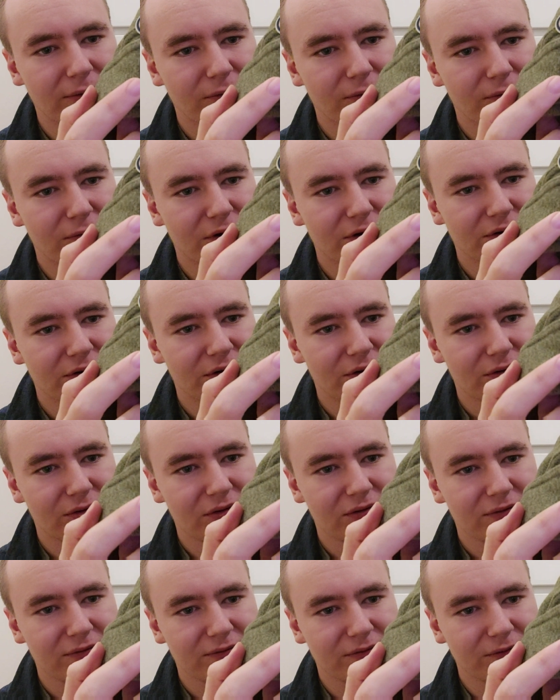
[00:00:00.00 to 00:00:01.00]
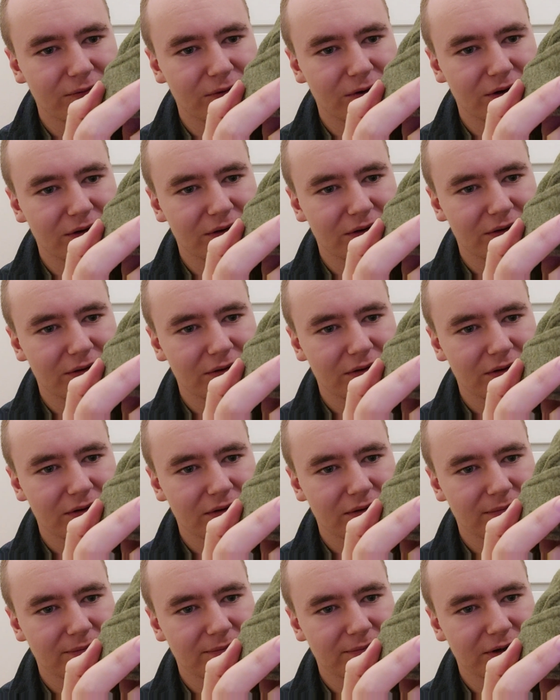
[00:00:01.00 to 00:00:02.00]
one hole for one
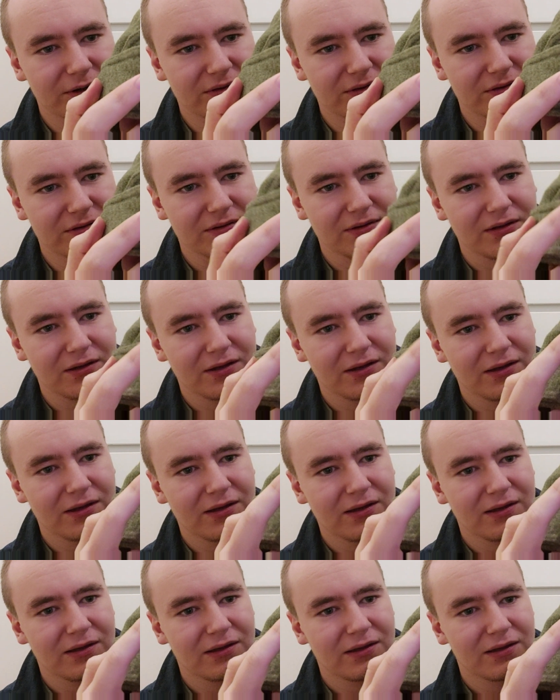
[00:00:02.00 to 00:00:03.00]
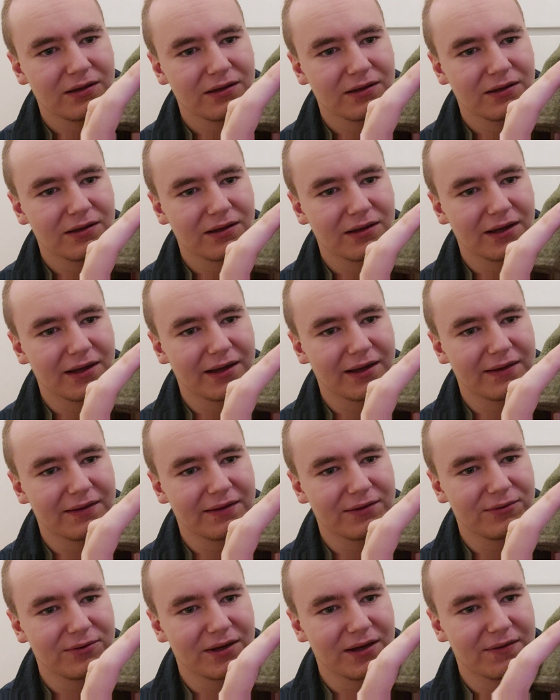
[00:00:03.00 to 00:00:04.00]
button, and
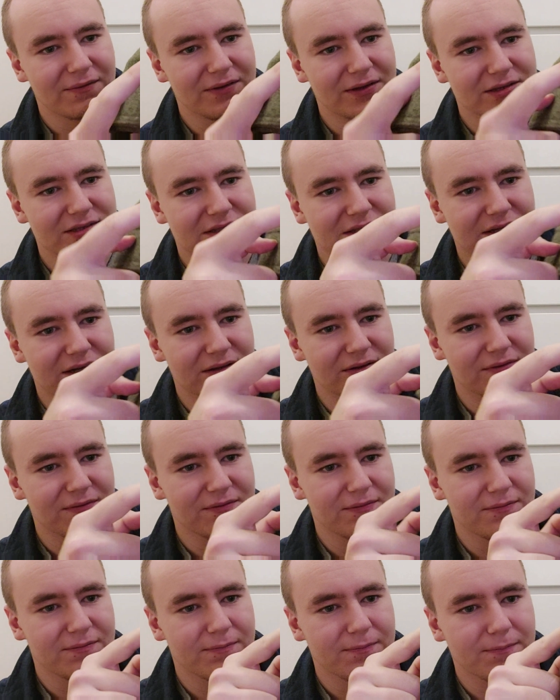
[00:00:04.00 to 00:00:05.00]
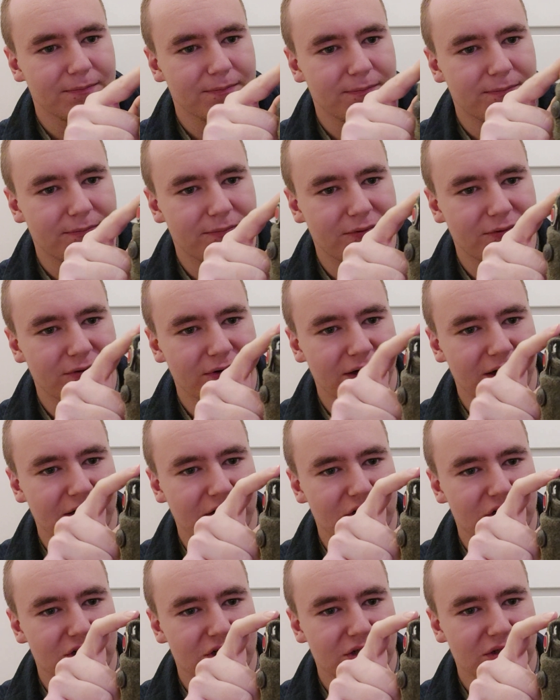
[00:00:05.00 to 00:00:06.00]
then you have this kind of
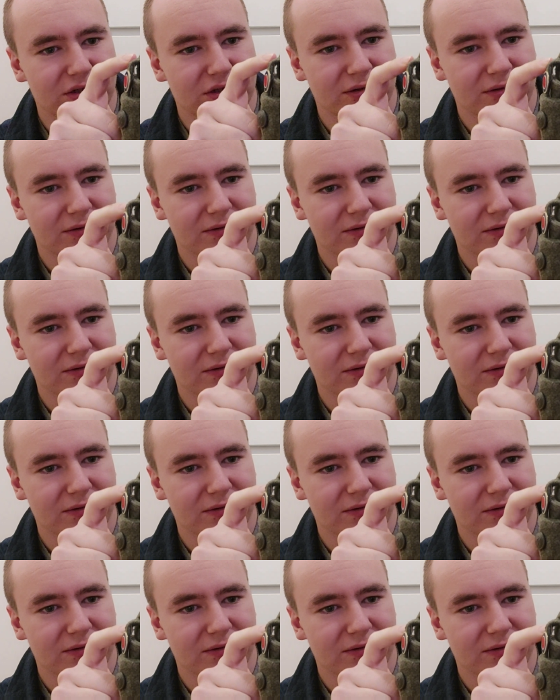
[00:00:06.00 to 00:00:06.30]
bridge,